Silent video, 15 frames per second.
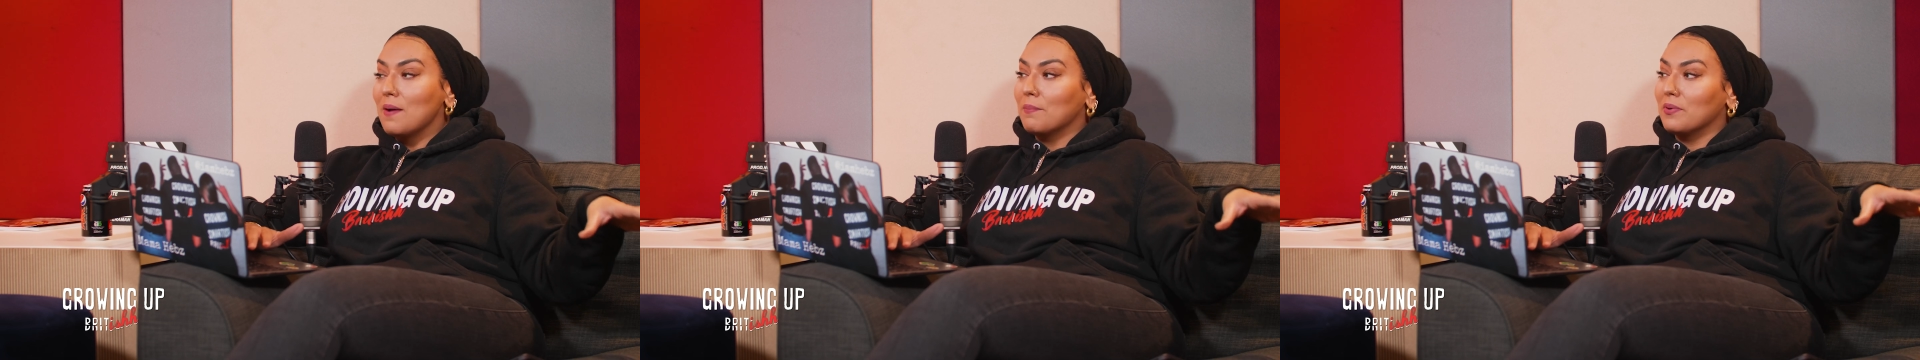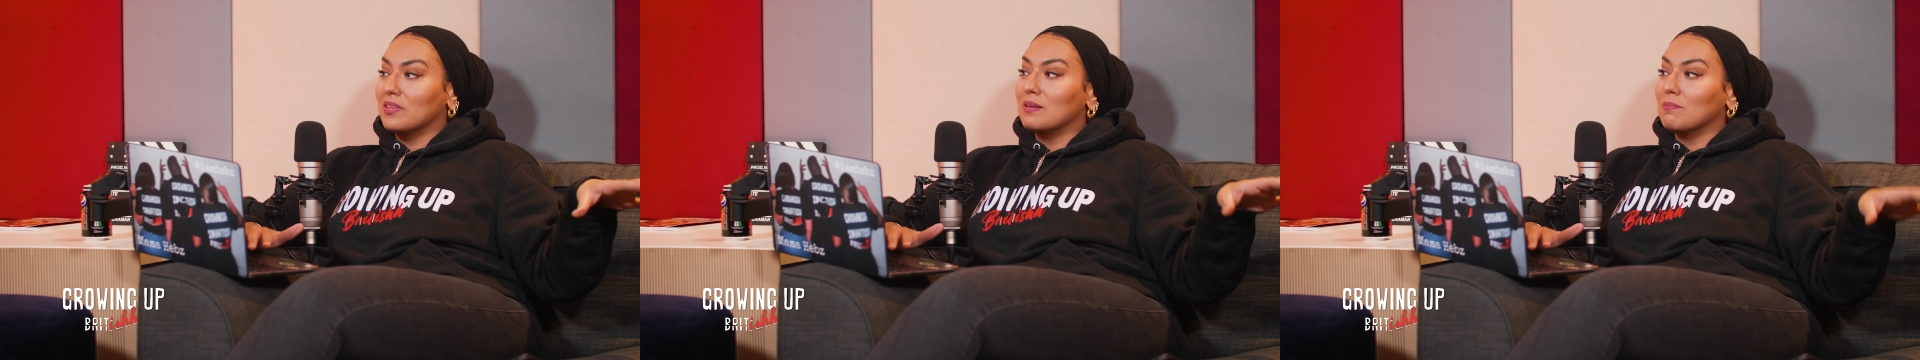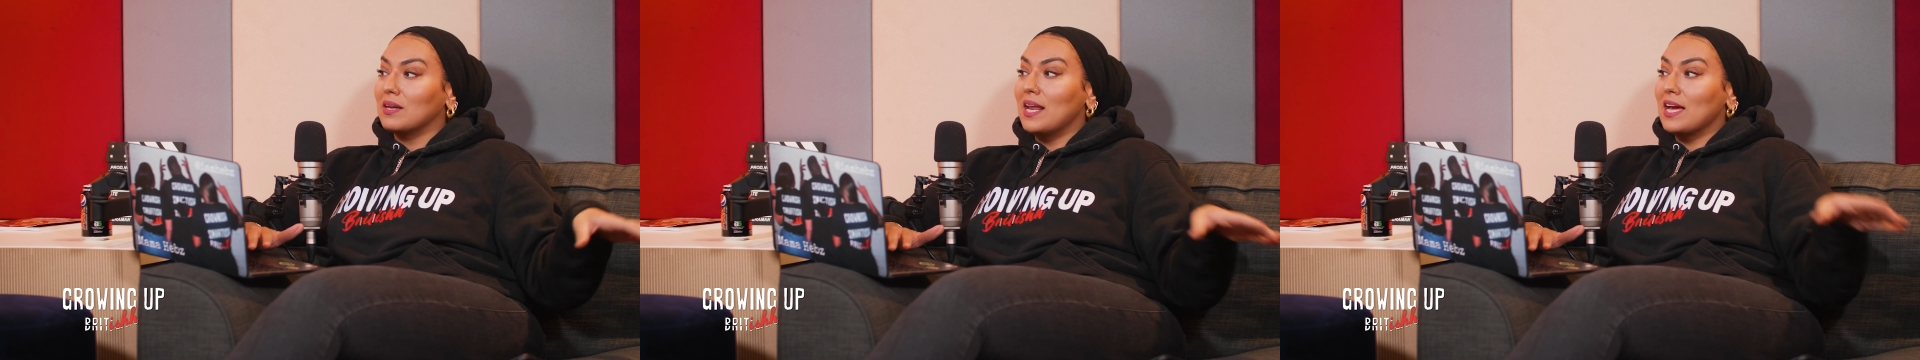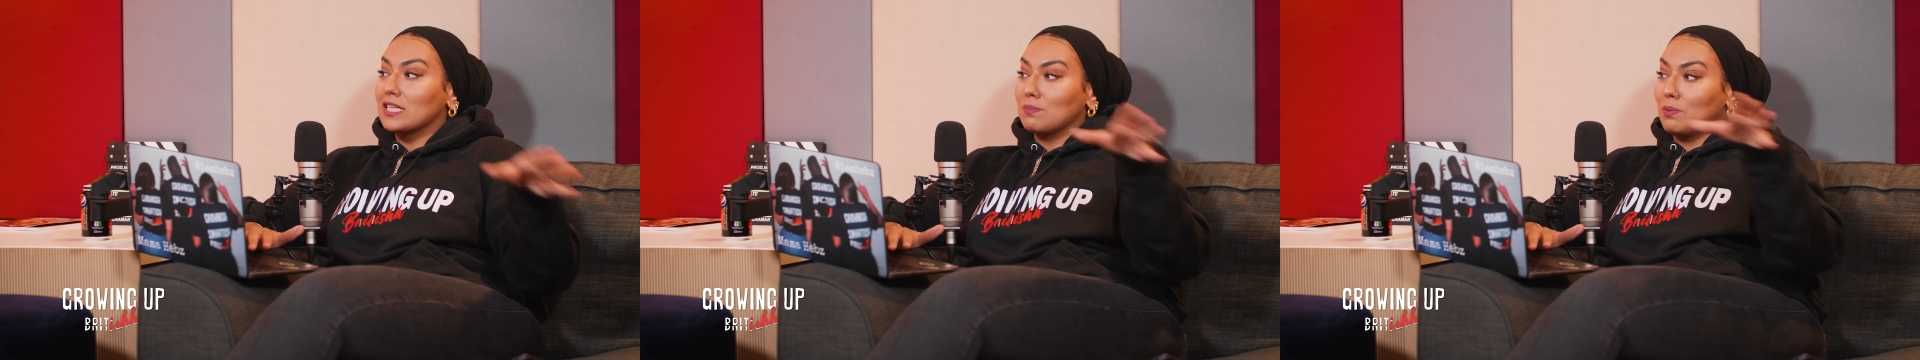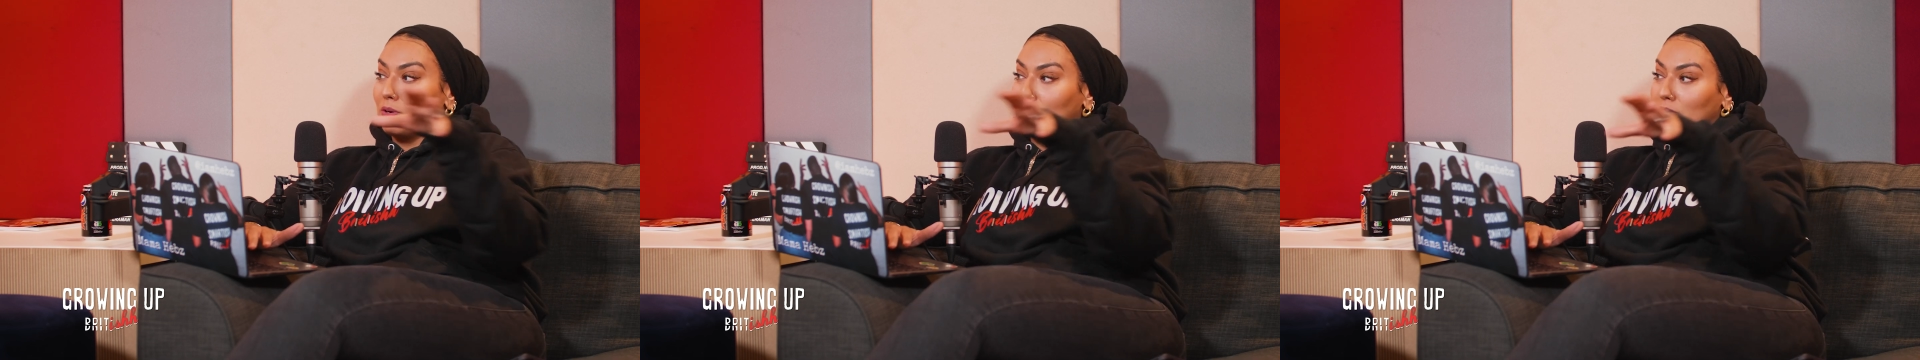But then in my
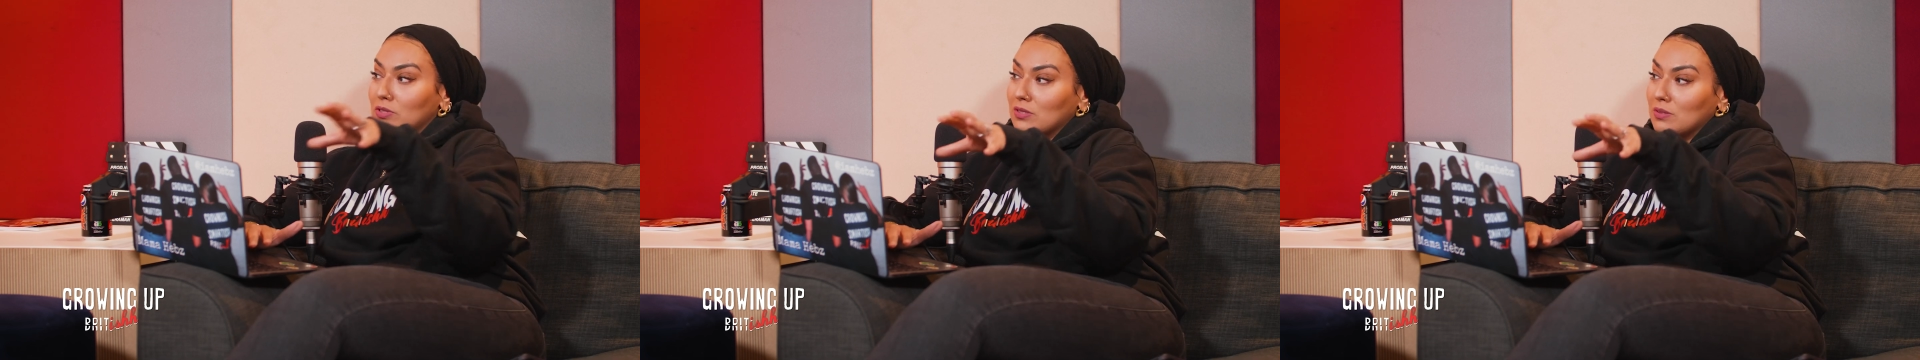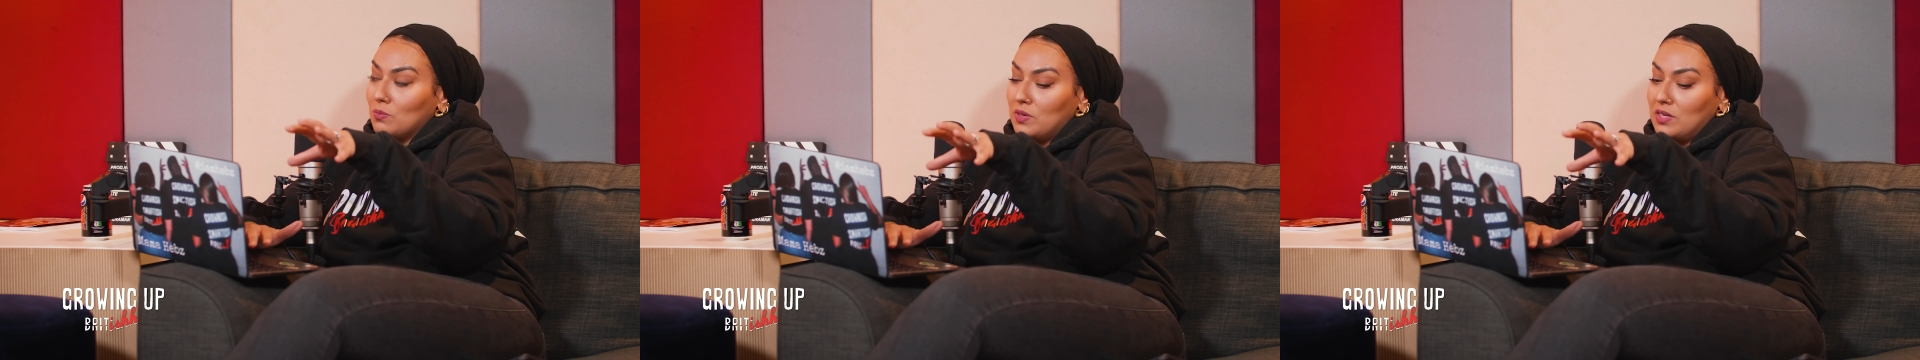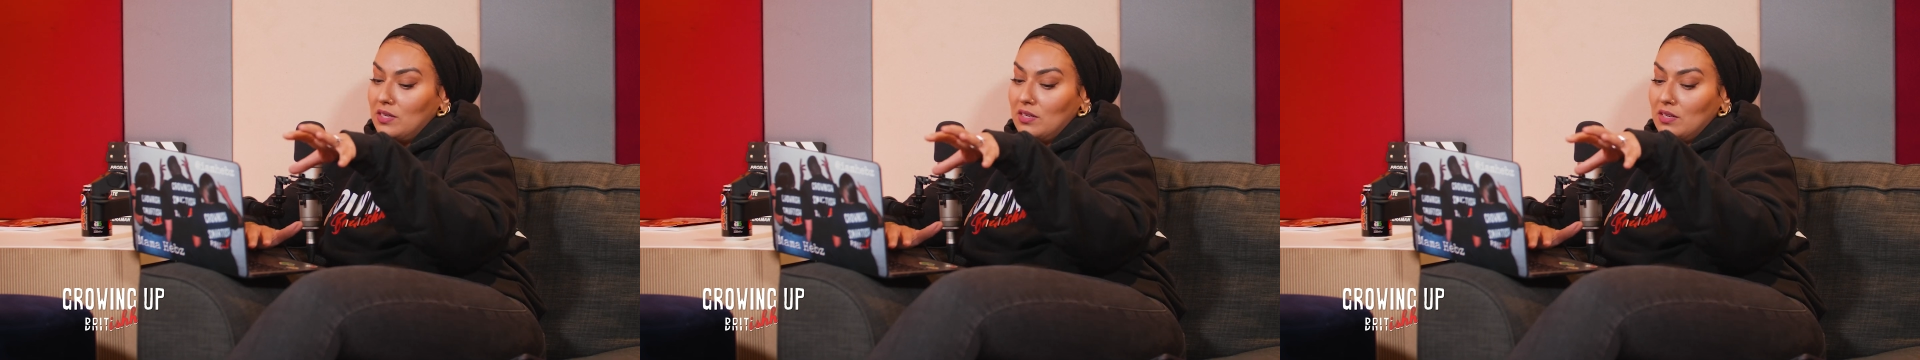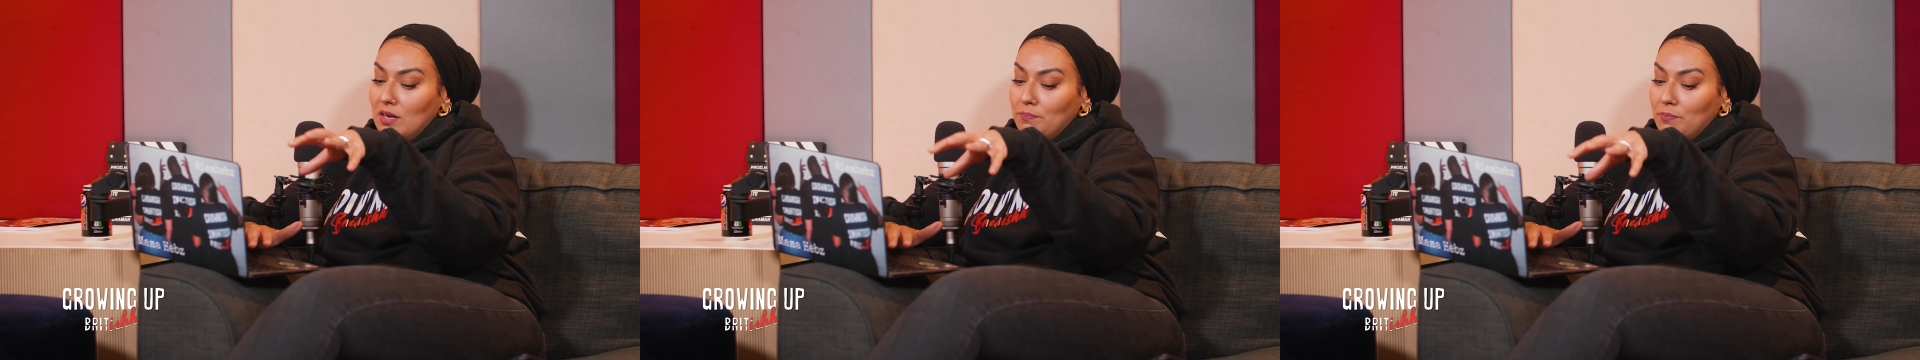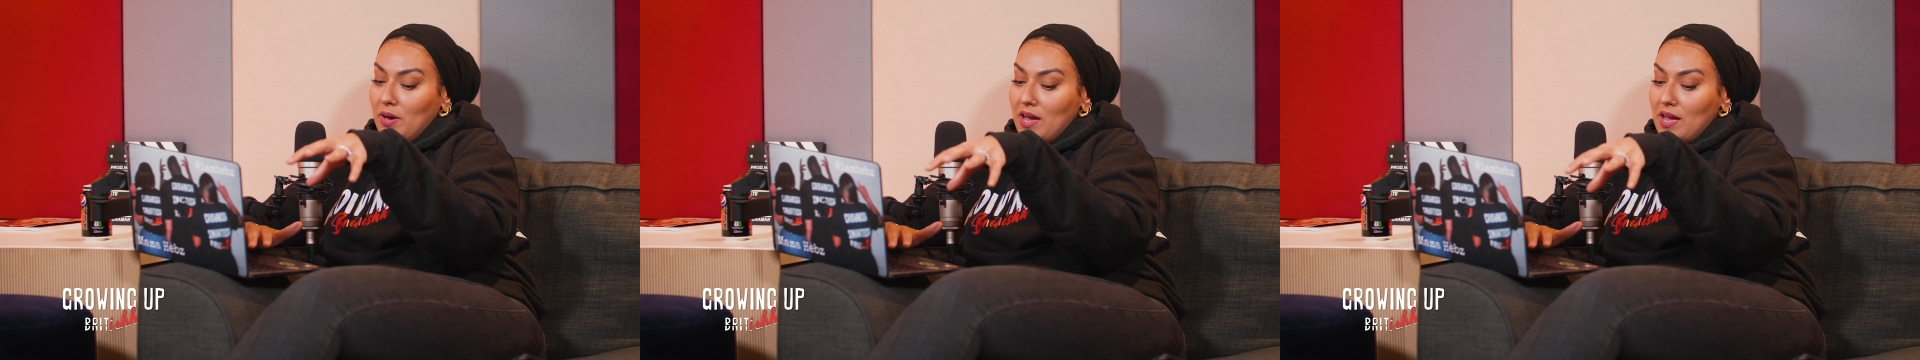next post, when
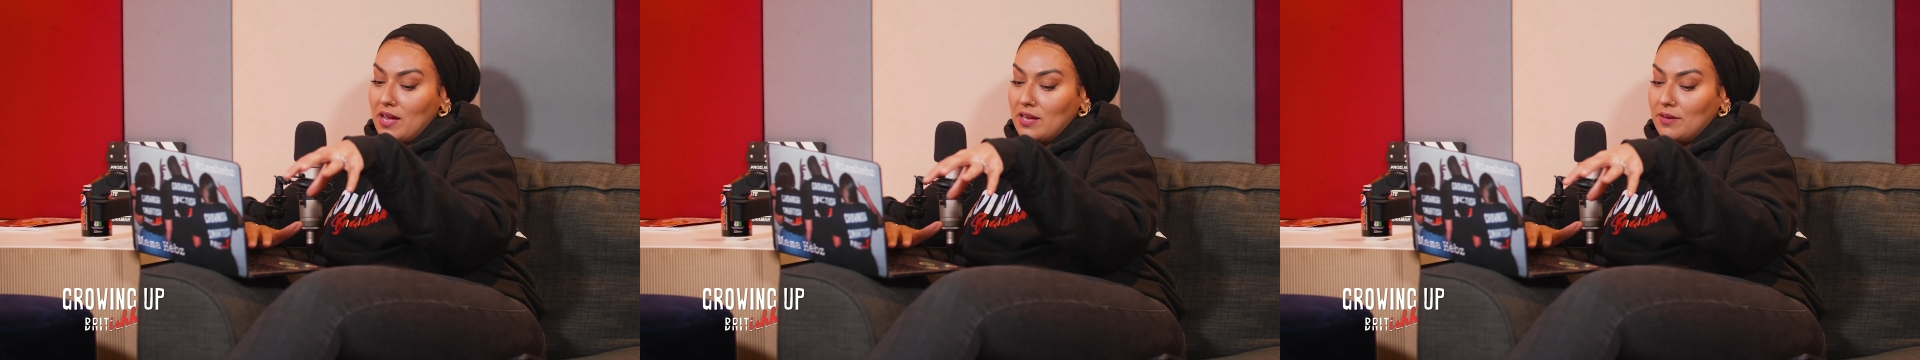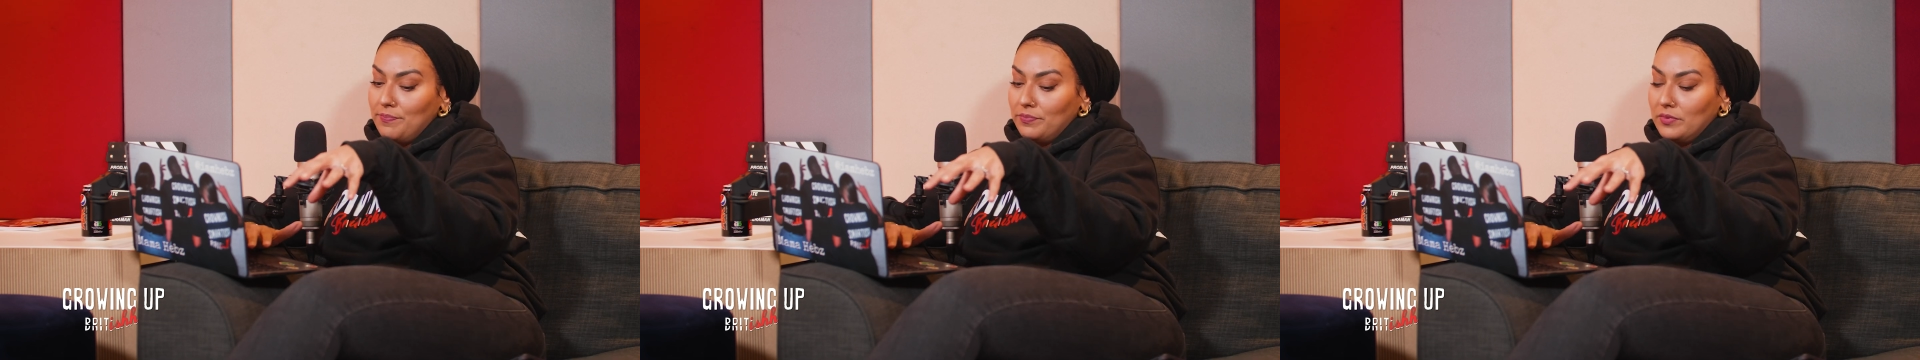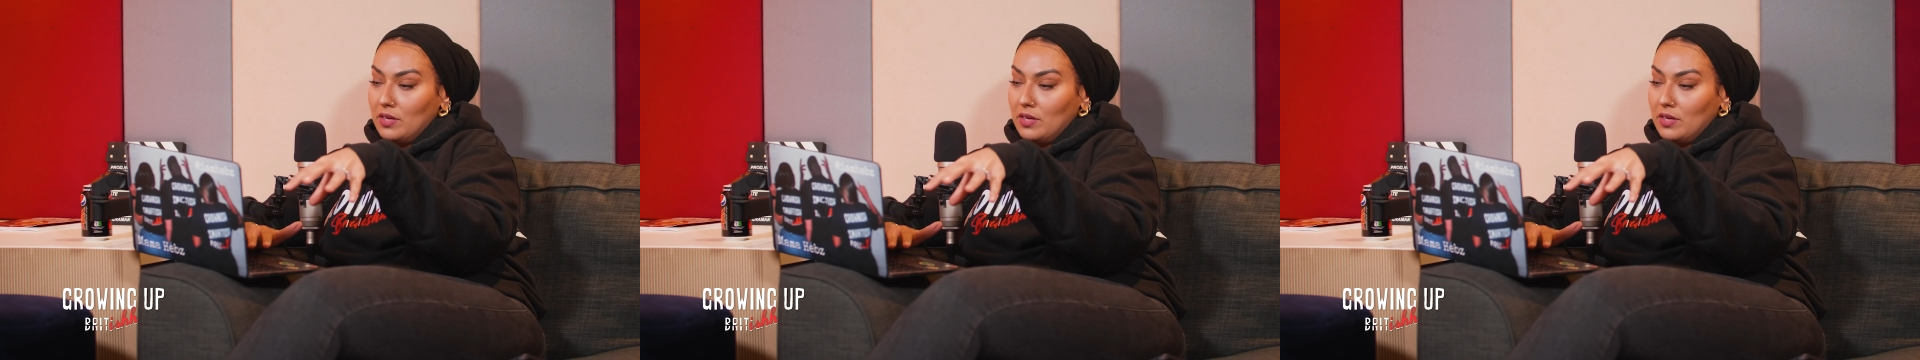a